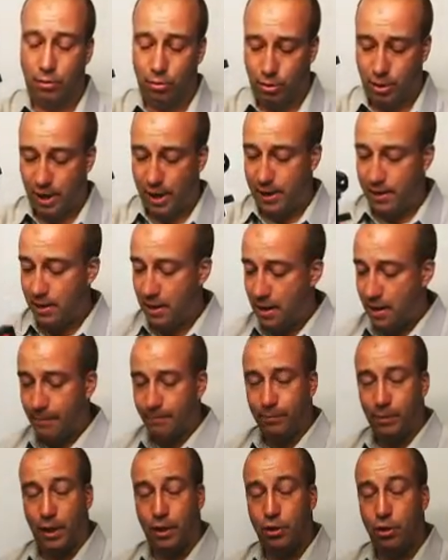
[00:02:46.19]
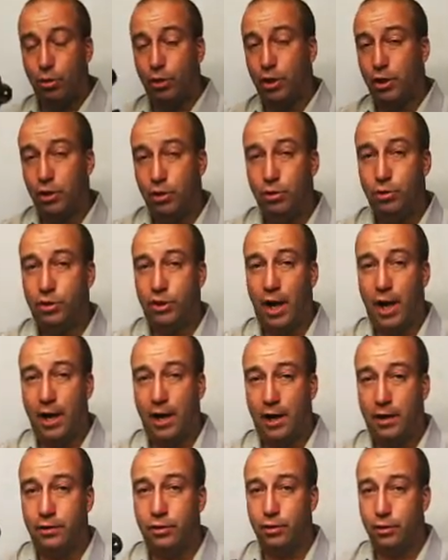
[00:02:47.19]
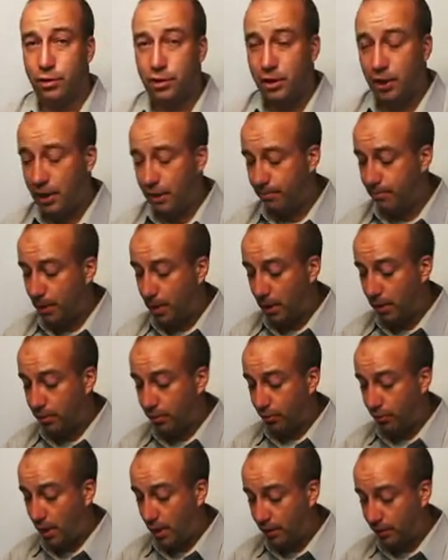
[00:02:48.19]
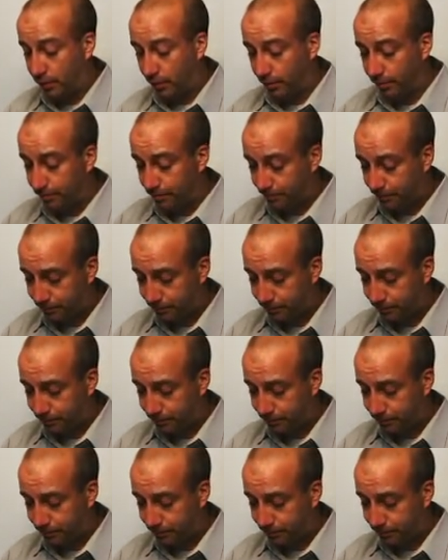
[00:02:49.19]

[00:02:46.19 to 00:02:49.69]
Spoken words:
Okay, and you can use that on your StickyPod Director.